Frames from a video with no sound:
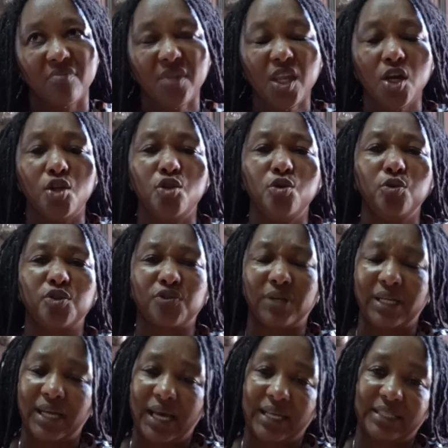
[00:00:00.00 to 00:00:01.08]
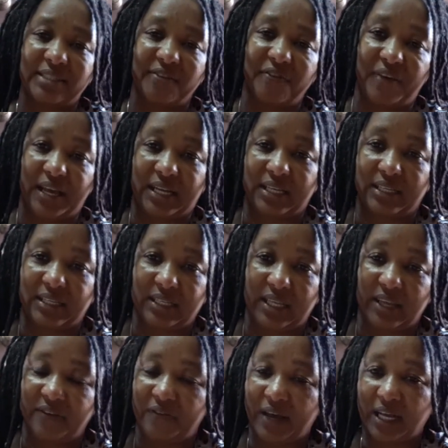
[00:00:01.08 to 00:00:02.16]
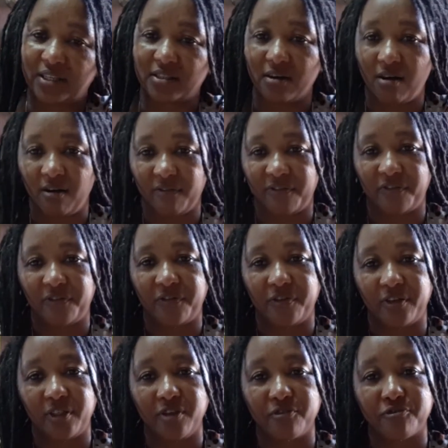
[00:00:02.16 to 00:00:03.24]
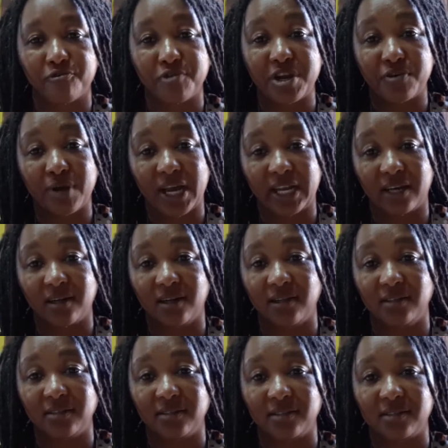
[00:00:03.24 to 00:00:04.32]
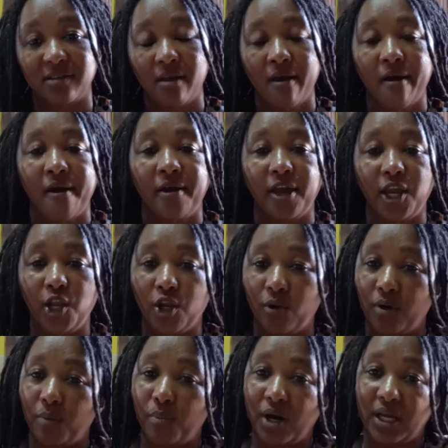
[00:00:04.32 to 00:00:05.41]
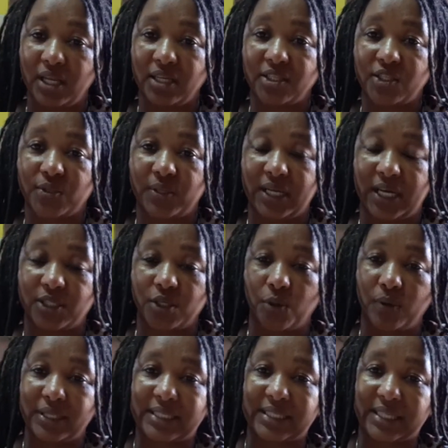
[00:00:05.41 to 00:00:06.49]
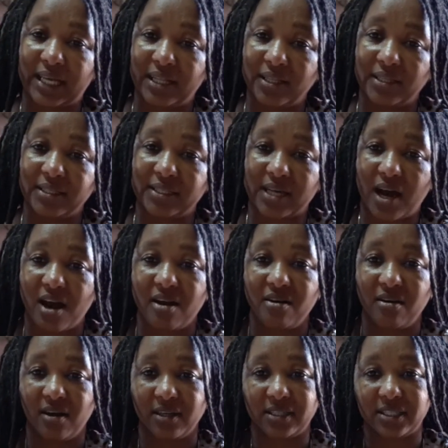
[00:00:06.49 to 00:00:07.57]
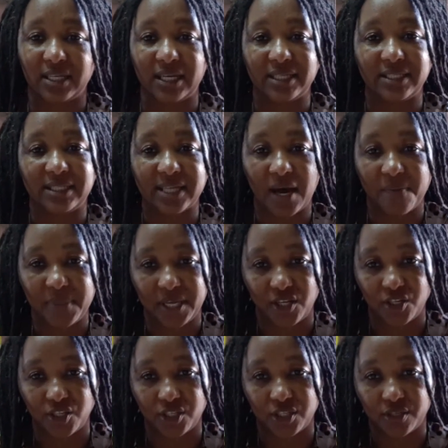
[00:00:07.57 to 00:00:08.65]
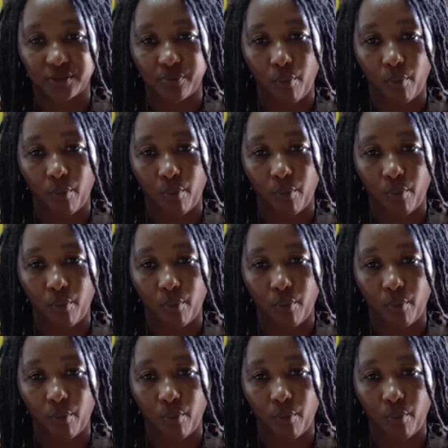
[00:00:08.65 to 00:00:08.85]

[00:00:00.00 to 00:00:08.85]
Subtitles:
neutralize the effects of the free radicals in our bodies, so that our cells are not damaged,